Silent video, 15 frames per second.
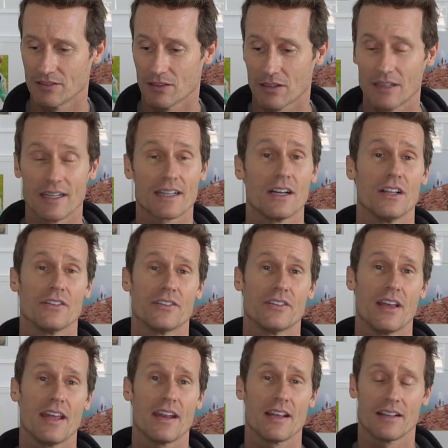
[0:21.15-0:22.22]
So click on
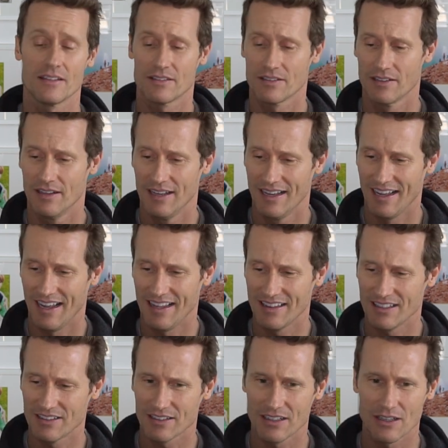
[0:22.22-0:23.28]
settings and
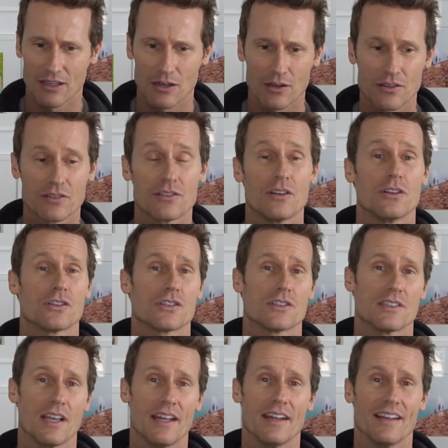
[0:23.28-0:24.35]
then you're going to go to search
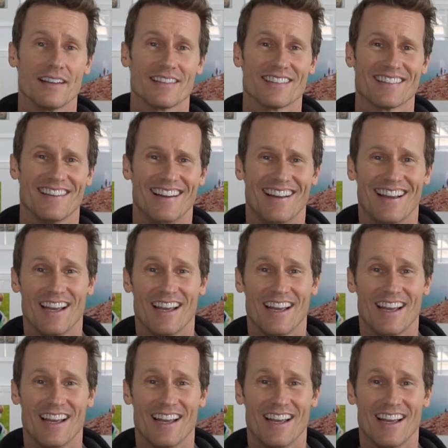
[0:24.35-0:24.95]
settings.